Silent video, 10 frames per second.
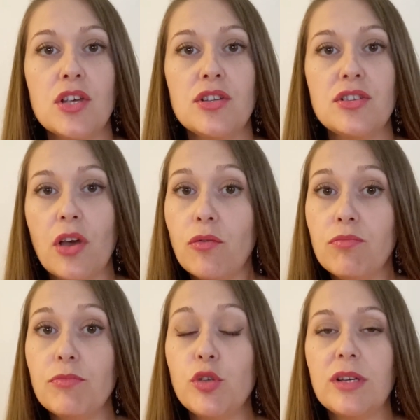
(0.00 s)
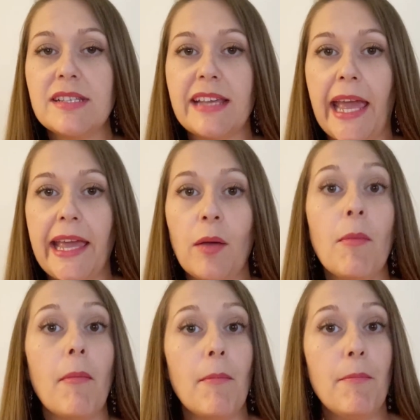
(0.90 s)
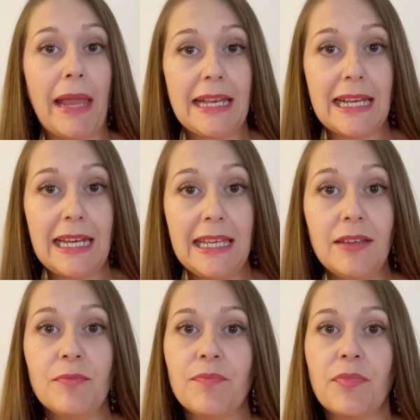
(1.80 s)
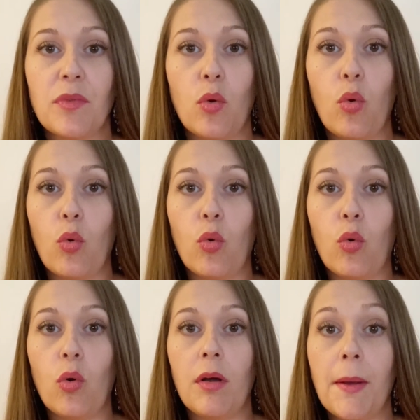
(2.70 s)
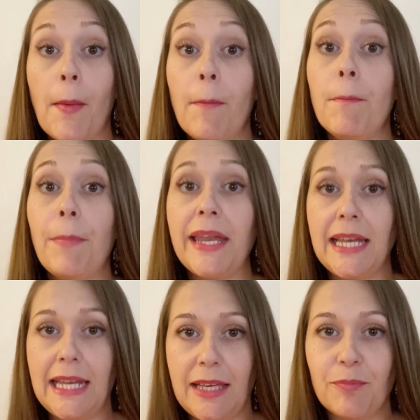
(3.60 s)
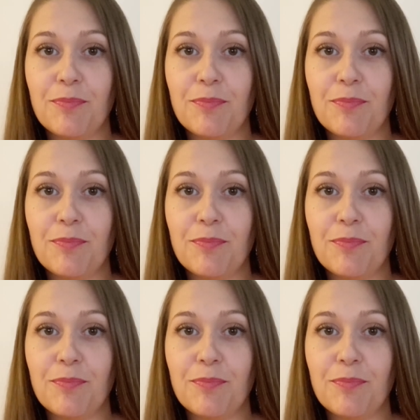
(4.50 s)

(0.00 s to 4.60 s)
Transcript: So you could say Bentley or Bentley.